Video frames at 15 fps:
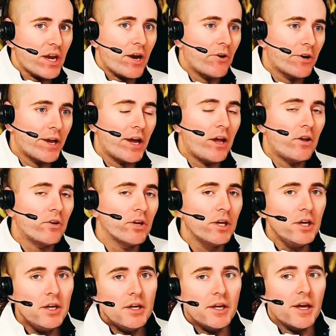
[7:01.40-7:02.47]
out,
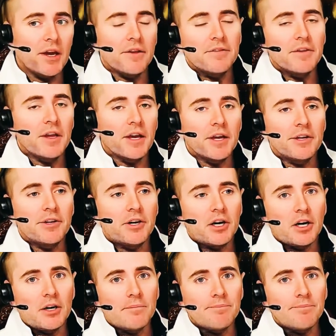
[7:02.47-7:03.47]
and then I'll